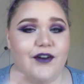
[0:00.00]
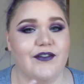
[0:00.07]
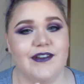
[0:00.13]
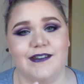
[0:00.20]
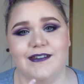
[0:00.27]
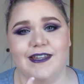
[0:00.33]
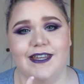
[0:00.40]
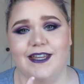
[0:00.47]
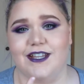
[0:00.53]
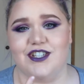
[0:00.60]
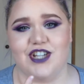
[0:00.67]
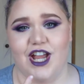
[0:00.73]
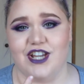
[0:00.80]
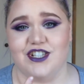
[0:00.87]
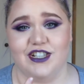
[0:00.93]
Obviously you can
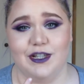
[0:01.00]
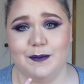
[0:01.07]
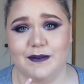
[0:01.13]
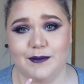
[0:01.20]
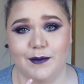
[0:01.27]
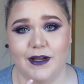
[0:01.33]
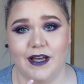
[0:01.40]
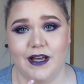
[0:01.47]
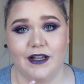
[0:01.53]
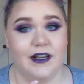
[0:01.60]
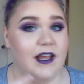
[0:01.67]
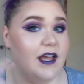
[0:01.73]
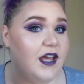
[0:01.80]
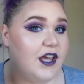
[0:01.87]
change your lips around,